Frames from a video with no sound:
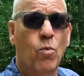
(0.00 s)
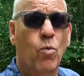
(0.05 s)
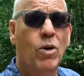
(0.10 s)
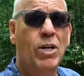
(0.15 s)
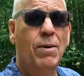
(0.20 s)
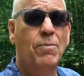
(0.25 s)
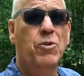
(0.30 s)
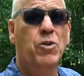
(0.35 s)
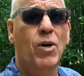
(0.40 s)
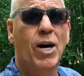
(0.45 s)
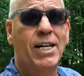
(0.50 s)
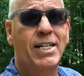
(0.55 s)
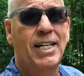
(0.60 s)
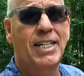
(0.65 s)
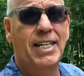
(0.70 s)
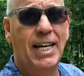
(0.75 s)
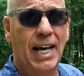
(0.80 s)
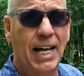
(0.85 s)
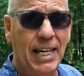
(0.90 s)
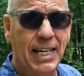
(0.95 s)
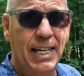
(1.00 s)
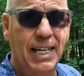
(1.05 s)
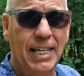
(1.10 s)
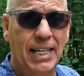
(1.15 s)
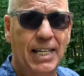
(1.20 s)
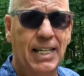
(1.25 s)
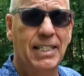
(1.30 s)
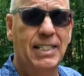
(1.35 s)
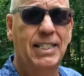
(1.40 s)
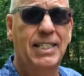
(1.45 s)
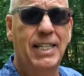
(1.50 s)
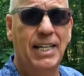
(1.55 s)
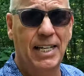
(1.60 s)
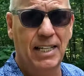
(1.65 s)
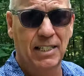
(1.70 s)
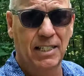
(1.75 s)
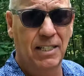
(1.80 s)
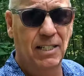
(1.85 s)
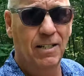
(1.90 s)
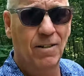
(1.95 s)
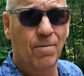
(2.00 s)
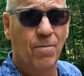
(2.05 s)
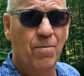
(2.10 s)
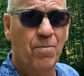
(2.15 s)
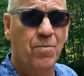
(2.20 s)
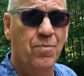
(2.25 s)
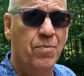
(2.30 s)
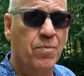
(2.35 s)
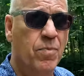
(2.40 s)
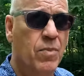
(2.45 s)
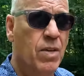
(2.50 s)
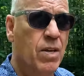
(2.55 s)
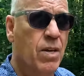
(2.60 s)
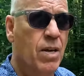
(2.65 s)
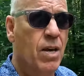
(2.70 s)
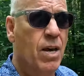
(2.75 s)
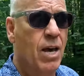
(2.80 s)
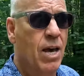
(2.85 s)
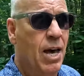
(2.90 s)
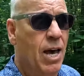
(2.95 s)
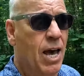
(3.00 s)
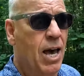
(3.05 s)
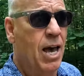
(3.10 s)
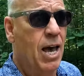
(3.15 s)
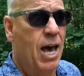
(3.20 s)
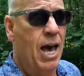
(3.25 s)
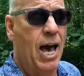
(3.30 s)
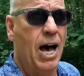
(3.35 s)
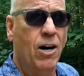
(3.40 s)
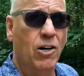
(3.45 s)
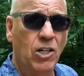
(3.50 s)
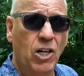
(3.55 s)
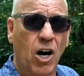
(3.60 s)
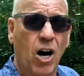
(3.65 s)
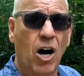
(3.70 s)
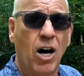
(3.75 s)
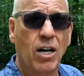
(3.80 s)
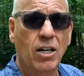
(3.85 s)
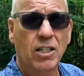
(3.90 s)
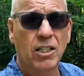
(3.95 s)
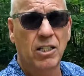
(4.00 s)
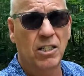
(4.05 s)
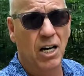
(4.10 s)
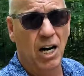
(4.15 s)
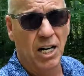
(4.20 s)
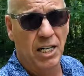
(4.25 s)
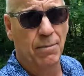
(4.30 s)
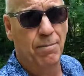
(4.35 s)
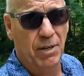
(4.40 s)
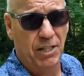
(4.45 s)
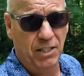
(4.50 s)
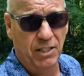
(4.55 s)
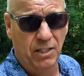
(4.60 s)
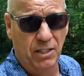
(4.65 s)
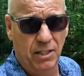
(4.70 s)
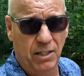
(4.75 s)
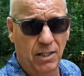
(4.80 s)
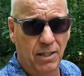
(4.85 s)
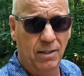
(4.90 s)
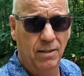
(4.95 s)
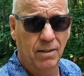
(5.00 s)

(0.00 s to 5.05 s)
what I'm trying to tell you is this. Alcoholics Anonymous,